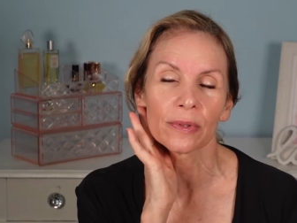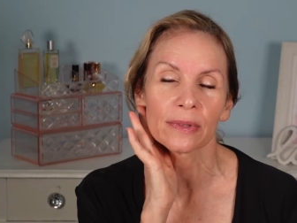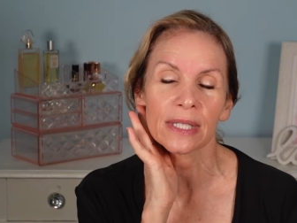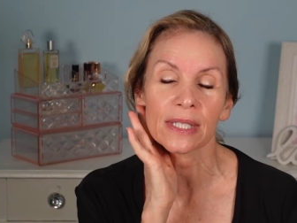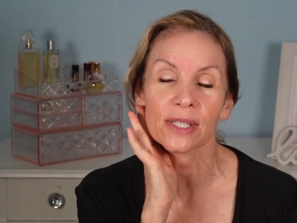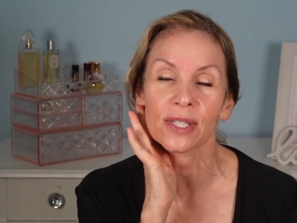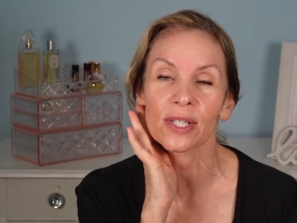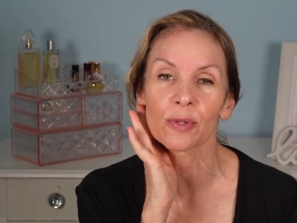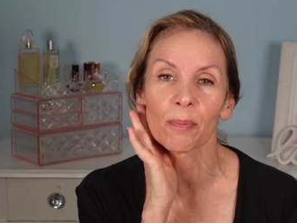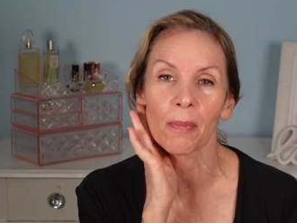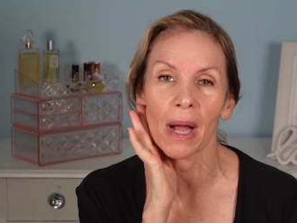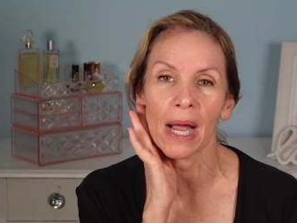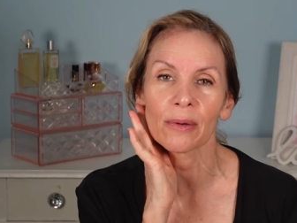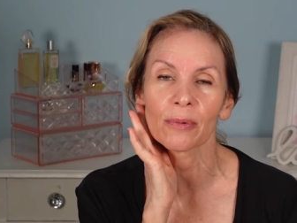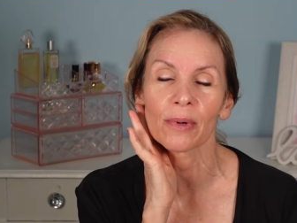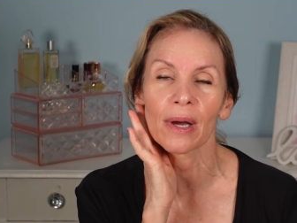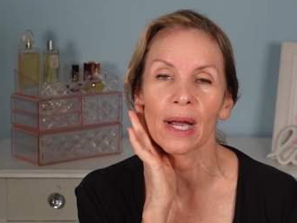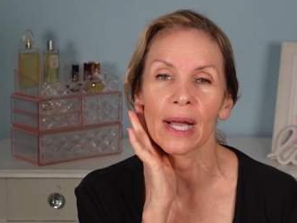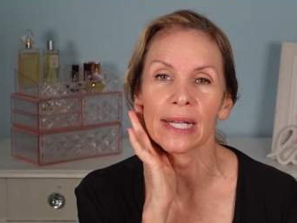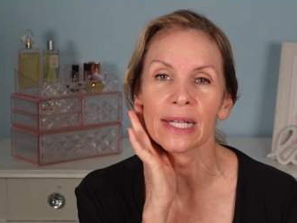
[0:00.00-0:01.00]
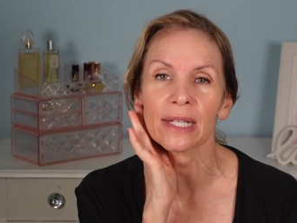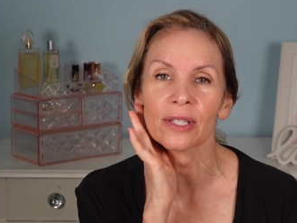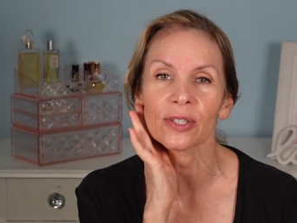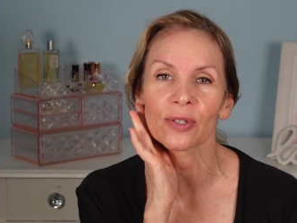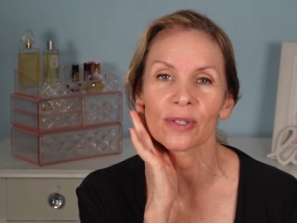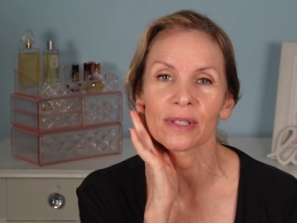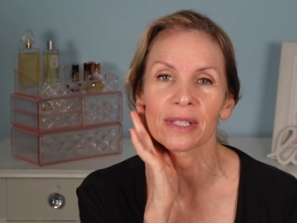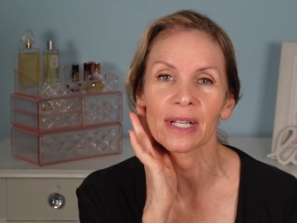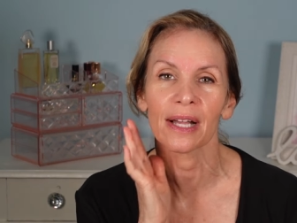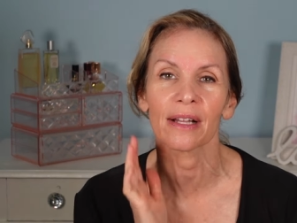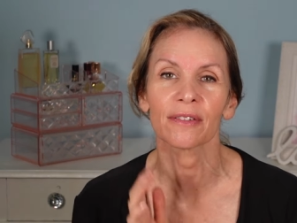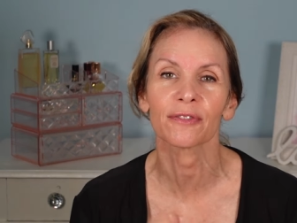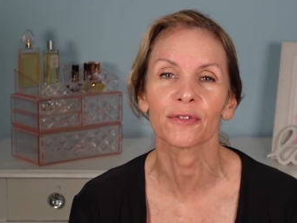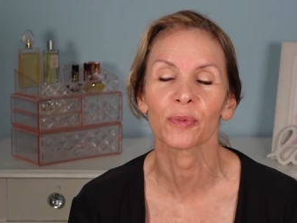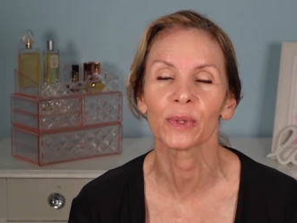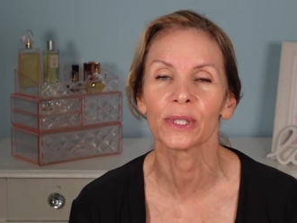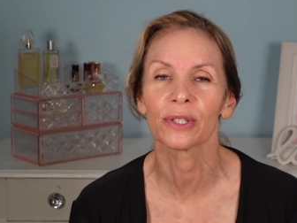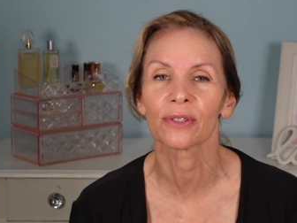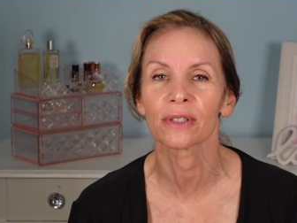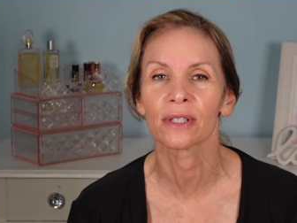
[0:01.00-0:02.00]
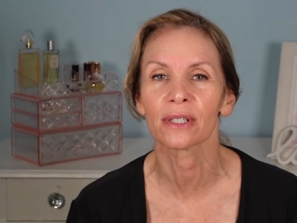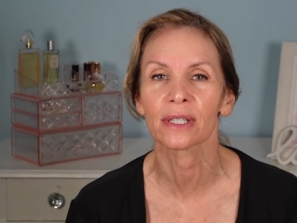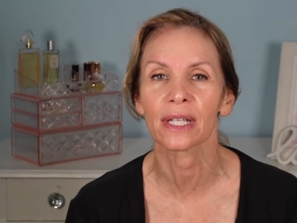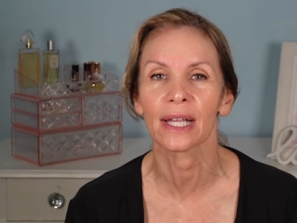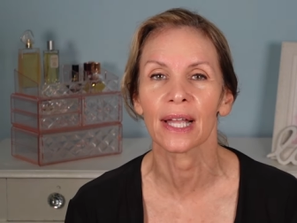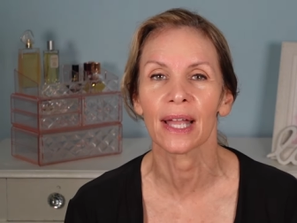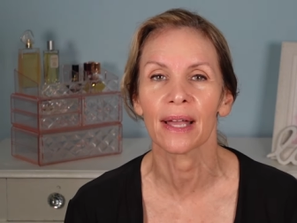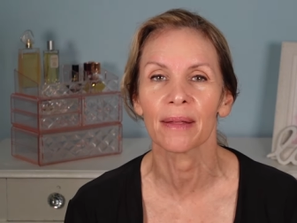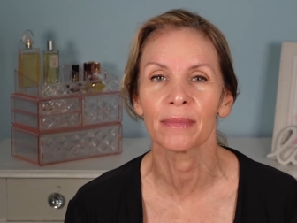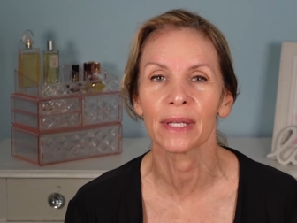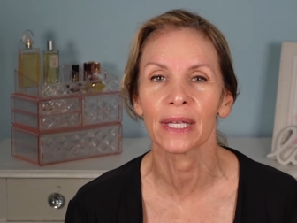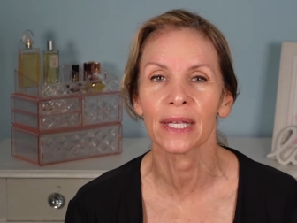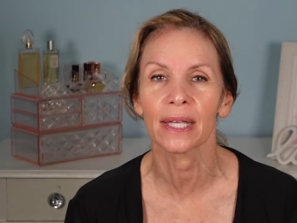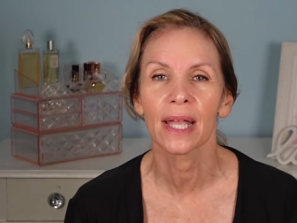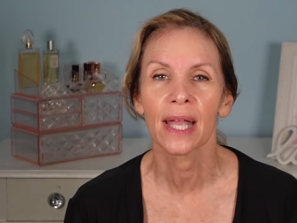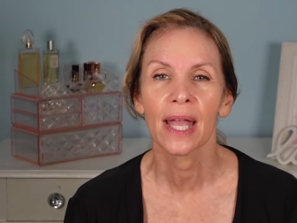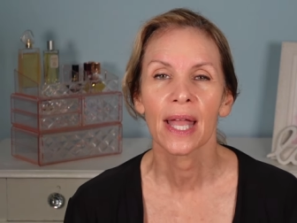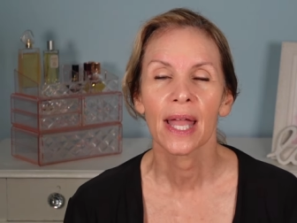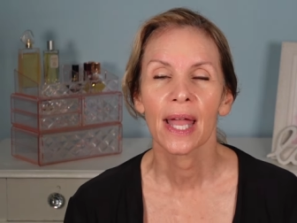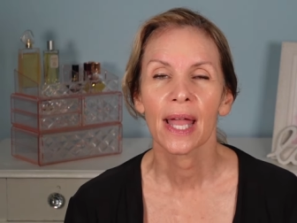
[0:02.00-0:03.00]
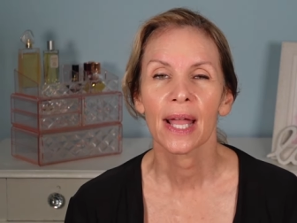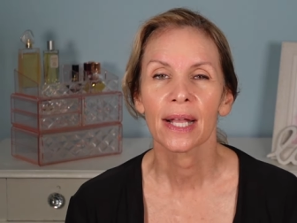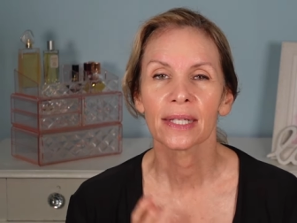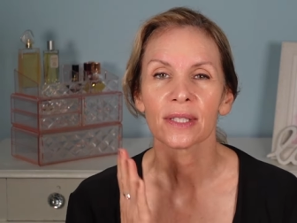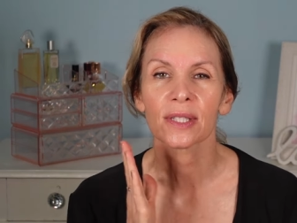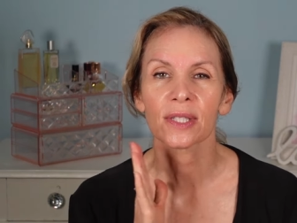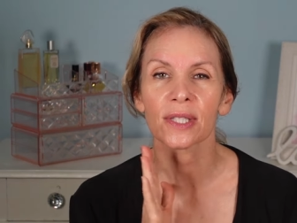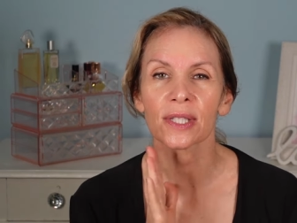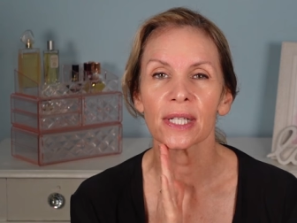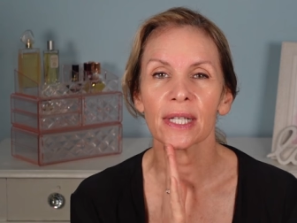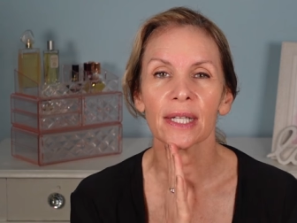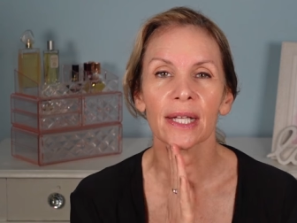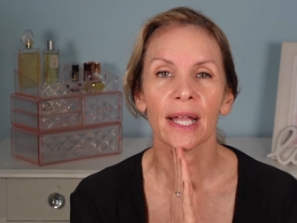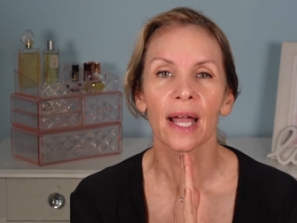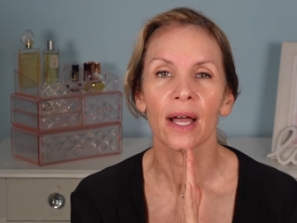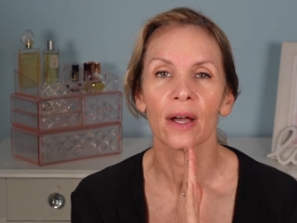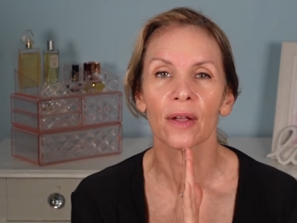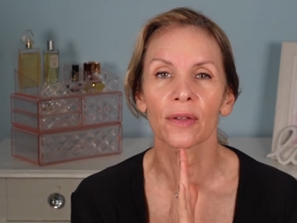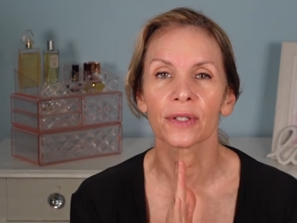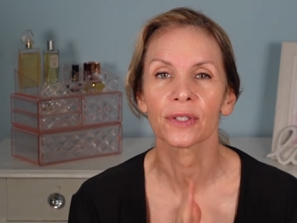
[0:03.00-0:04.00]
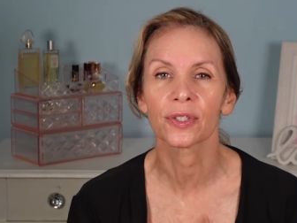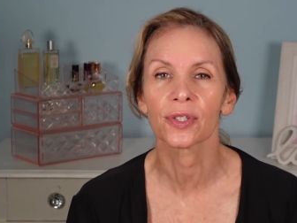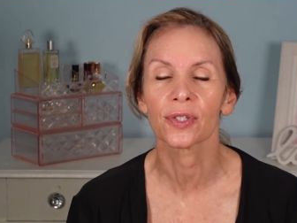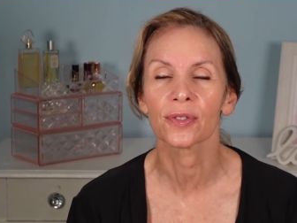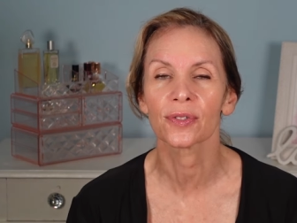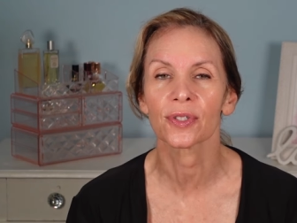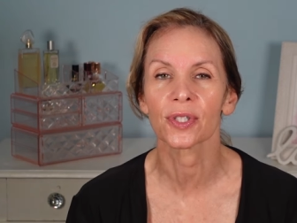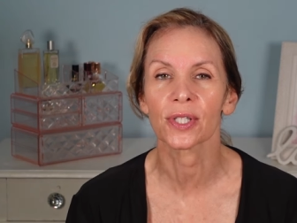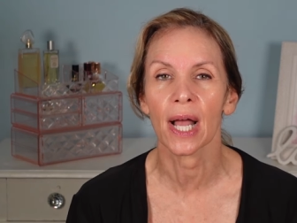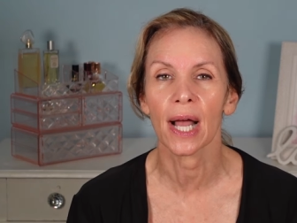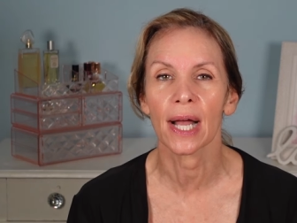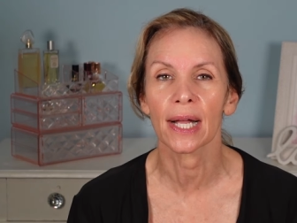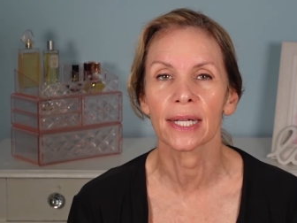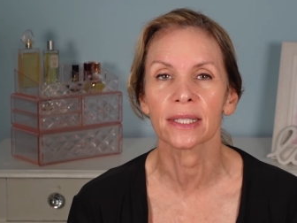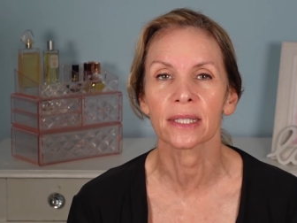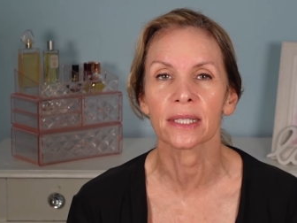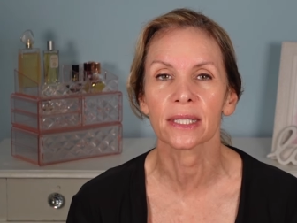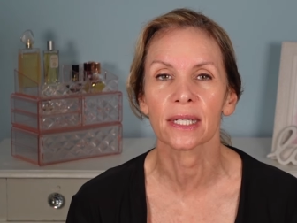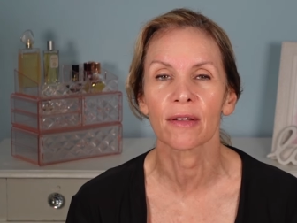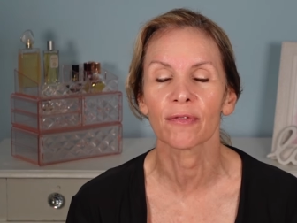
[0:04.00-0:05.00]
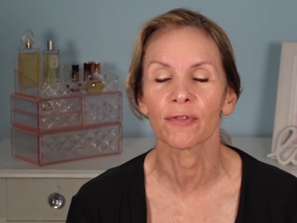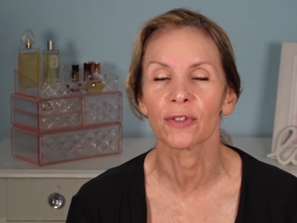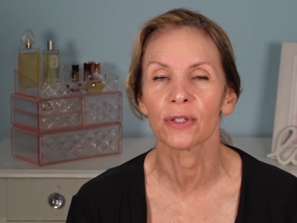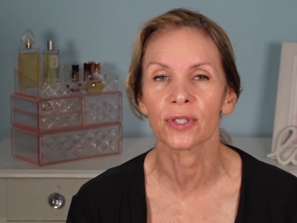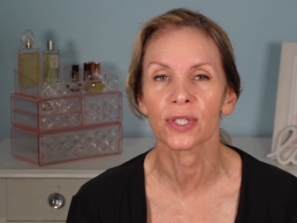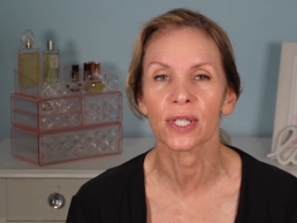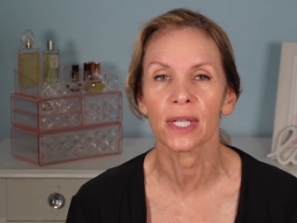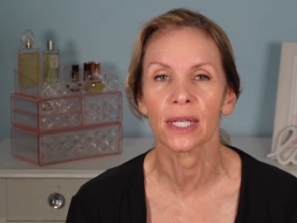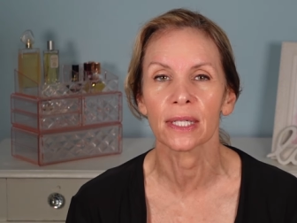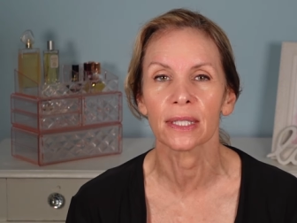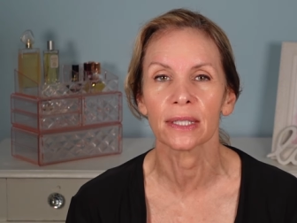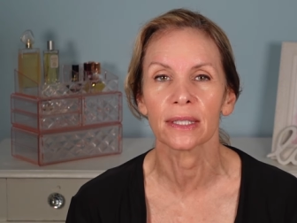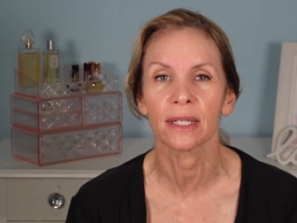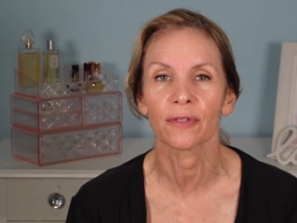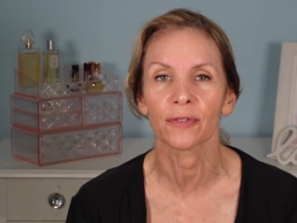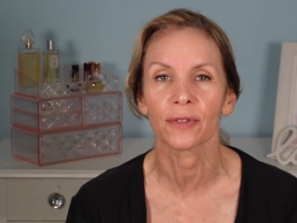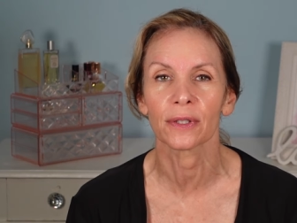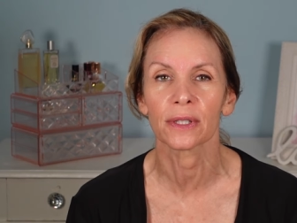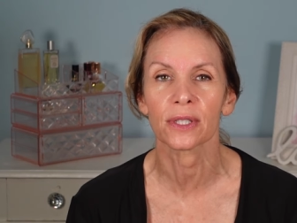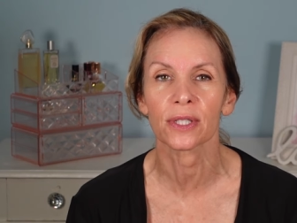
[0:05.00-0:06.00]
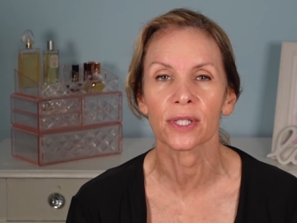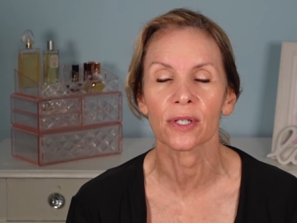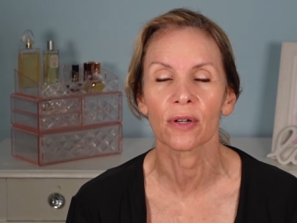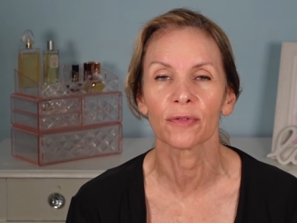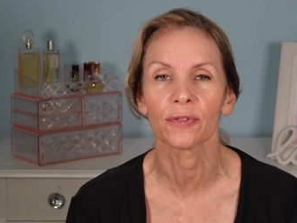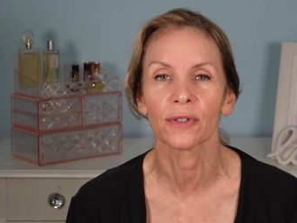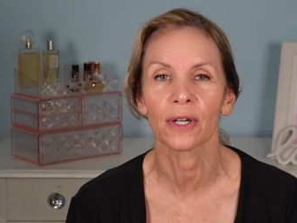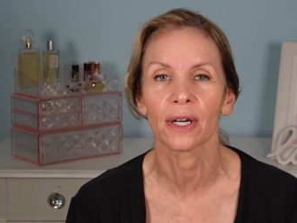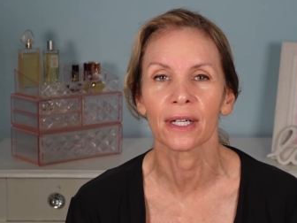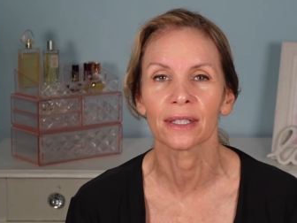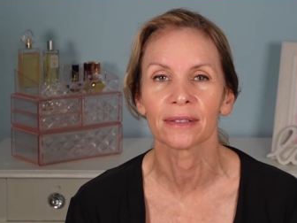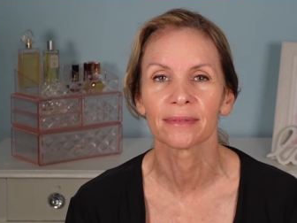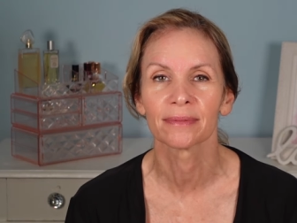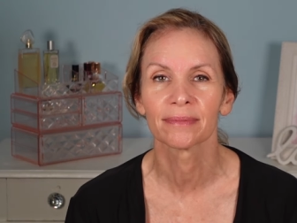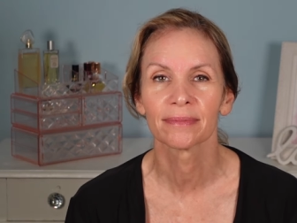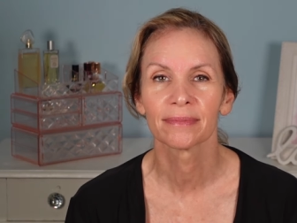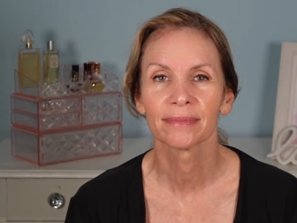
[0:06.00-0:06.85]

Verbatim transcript: this is my right, your left when you're looking at me and see how the two sides, see if you see any difference so far.